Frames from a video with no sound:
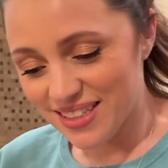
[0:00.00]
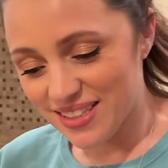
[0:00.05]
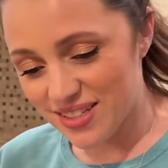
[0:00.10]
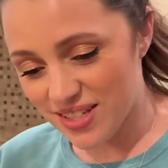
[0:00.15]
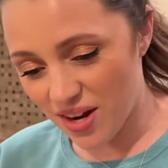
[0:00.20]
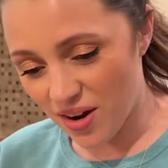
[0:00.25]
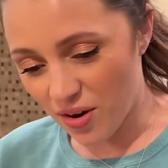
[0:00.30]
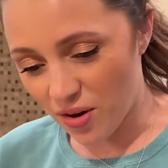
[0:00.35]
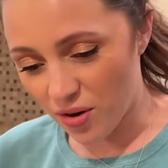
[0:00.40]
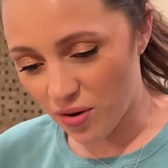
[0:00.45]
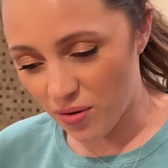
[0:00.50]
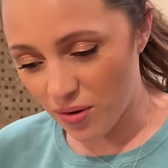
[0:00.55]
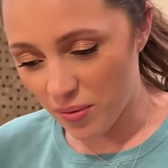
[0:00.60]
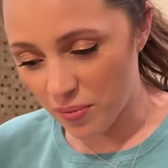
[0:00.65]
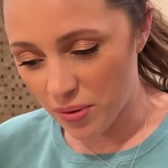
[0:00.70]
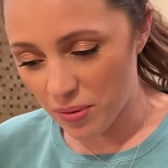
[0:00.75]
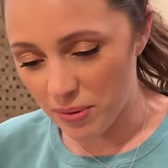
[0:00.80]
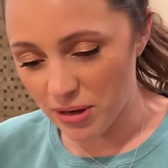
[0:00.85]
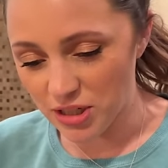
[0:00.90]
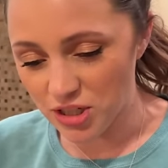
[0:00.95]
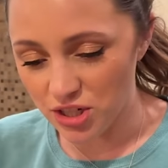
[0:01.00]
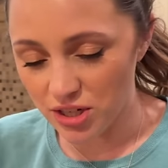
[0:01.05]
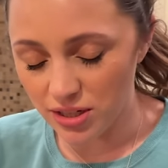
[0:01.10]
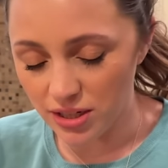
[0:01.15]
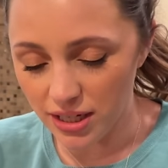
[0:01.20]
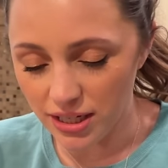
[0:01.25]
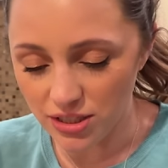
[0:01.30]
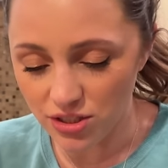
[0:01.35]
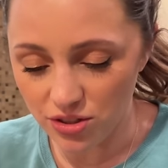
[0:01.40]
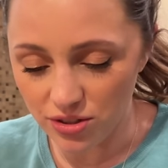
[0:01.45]
so we mentioned it
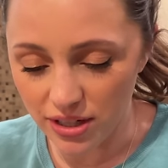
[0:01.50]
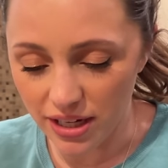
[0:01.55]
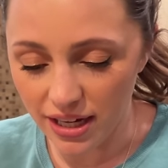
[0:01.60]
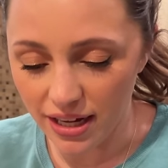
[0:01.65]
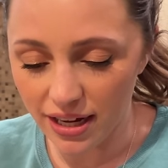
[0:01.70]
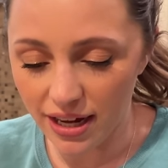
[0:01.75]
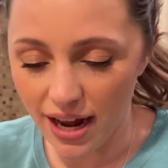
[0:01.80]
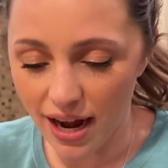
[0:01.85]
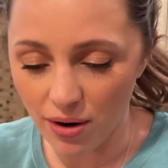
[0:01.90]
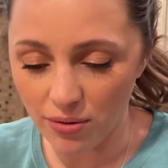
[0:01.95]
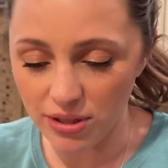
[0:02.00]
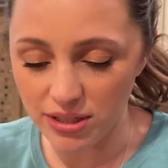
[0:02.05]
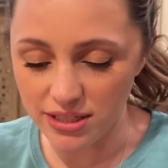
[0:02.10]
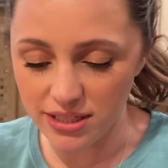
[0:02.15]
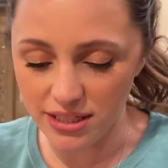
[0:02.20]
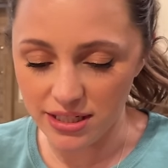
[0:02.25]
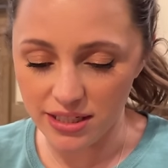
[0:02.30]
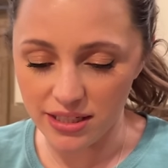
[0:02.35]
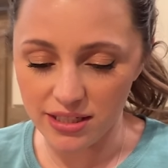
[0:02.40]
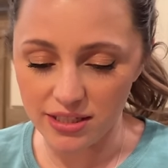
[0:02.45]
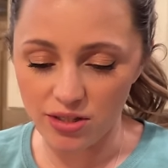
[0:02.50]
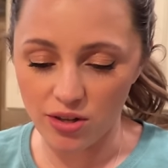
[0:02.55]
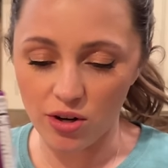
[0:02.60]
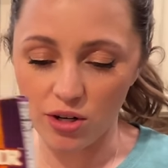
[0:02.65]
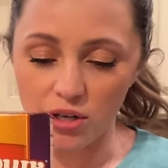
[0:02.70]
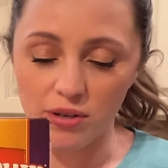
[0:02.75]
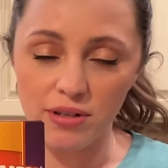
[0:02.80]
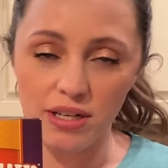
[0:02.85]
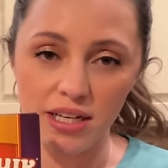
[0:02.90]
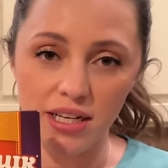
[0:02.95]
yesterday how easy it is. All
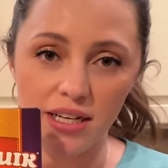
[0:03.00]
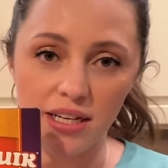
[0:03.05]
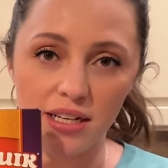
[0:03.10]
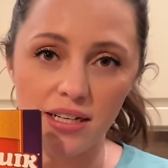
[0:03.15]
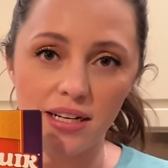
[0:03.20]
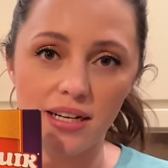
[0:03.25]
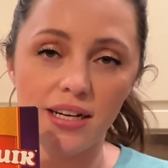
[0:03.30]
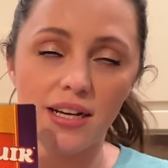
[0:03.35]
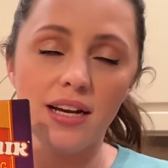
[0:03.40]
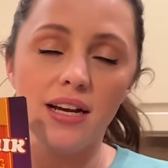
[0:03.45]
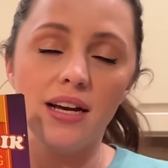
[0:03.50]
you need. It's